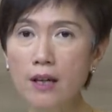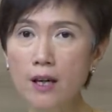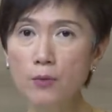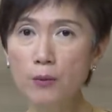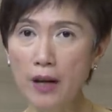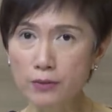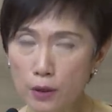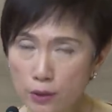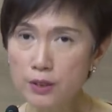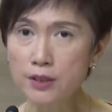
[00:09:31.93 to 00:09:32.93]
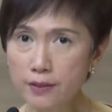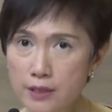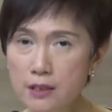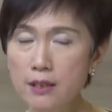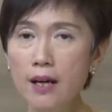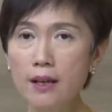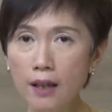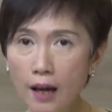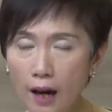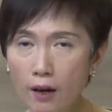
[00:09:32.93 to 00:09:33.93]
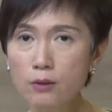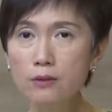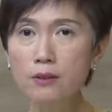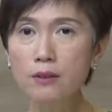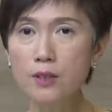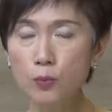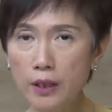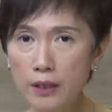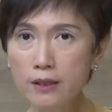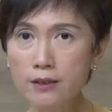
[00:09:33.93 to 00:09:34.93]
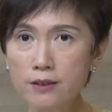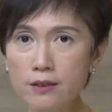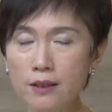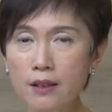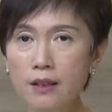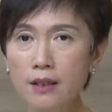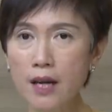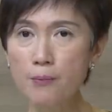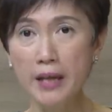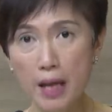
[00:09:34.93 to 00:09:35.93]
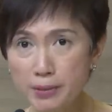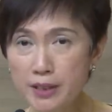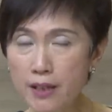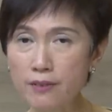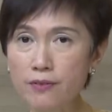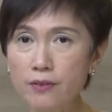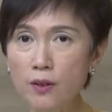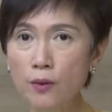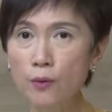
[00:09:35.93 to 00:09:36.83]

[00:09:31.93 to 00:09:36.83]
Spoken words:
and we will have to look seriously at how these workers can be kept safe